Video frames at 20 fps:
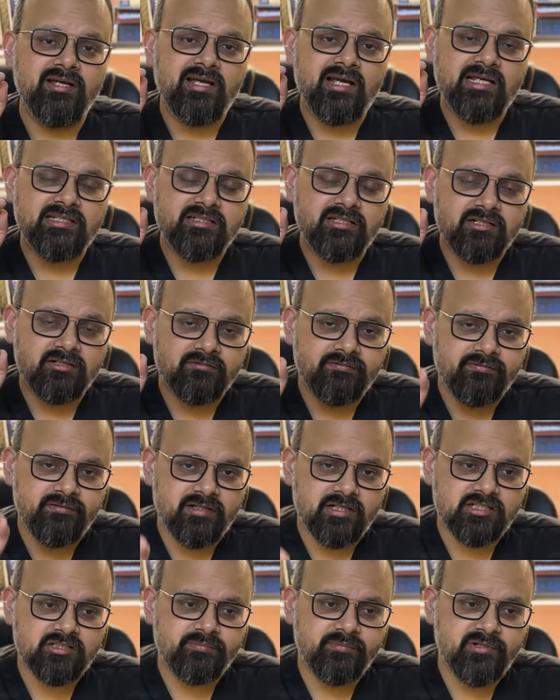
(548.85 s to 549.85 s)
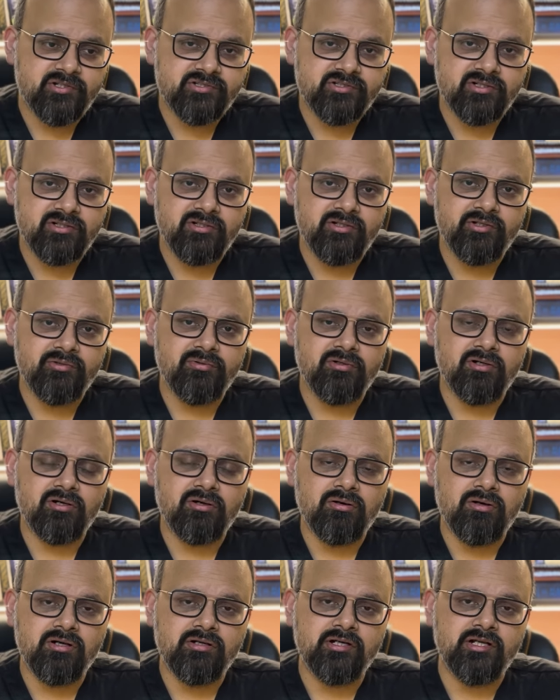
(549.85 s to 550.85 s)
as a reflux patient, you are
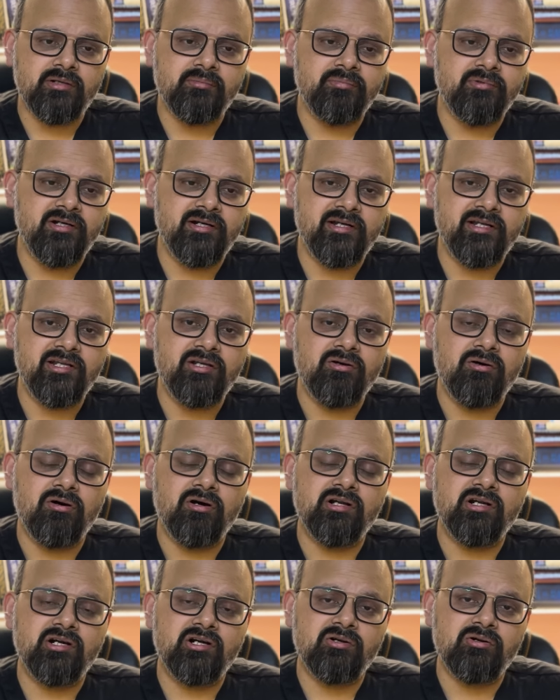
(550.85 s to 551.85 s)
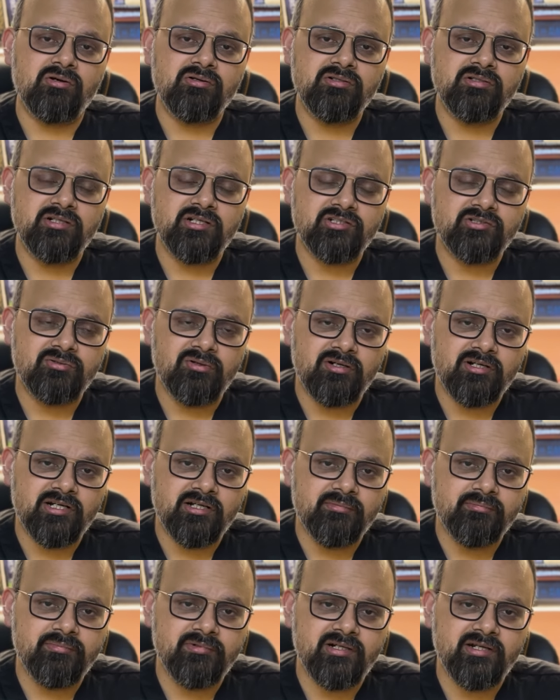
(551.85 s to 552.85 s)
contemplating or your doctor is
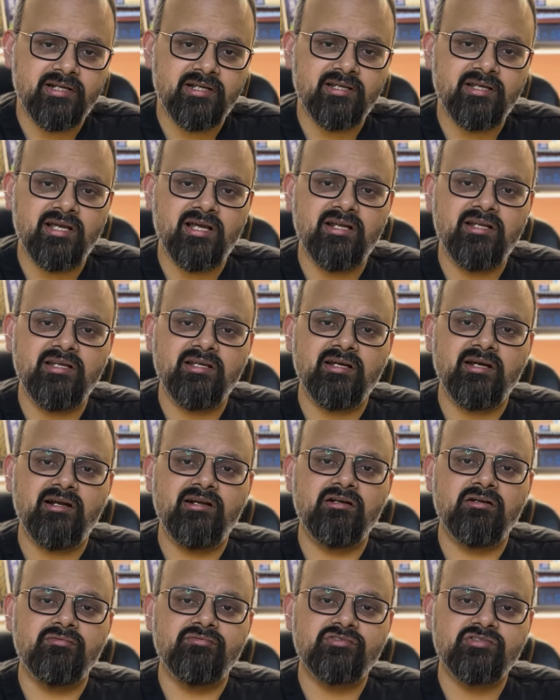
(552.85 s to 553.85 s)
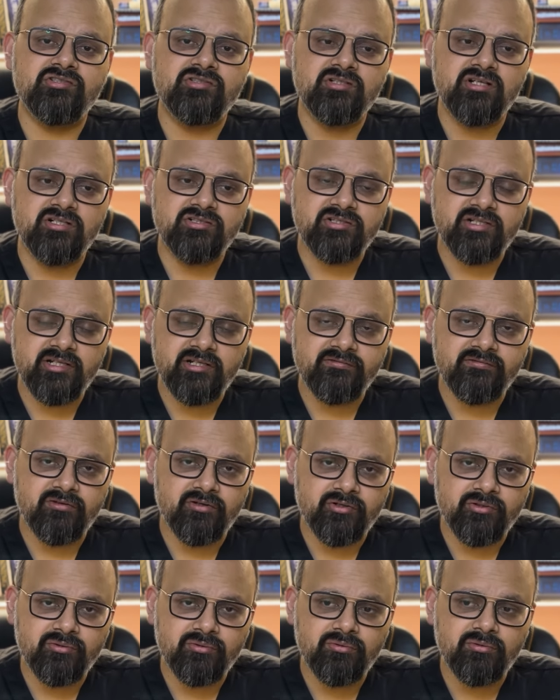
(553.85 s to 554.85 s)
contemplating any kind of surgery
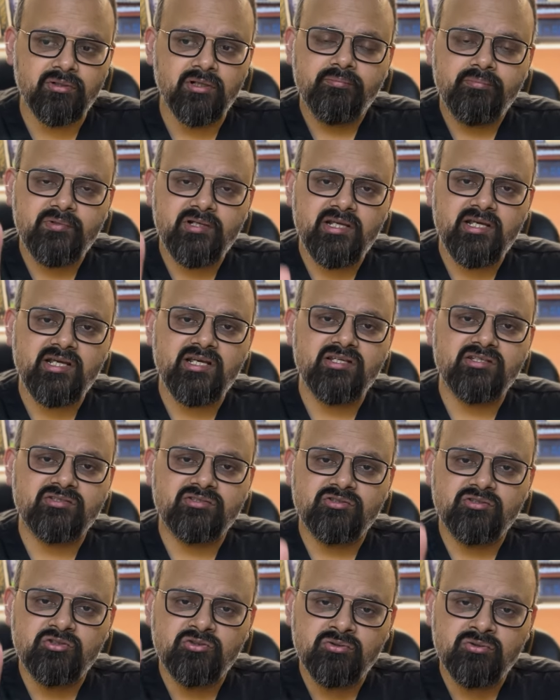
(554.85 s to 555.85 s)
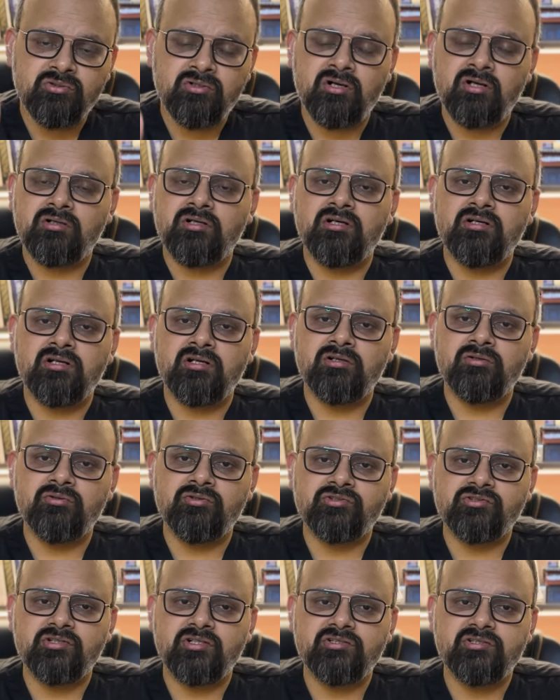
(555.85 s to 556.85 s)
for you, please do not undergo
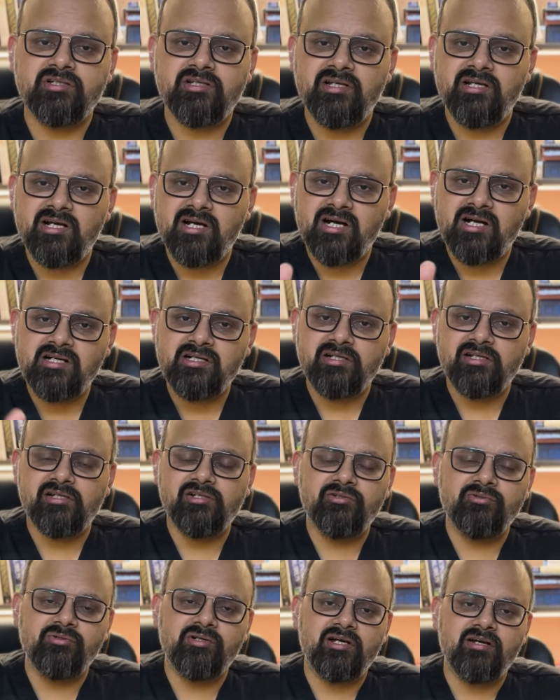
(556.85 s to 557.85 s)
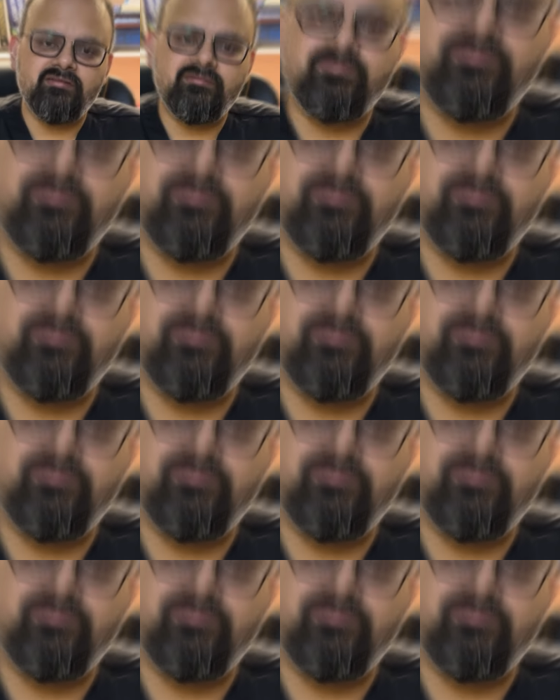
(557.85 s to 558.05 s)
surgery until you have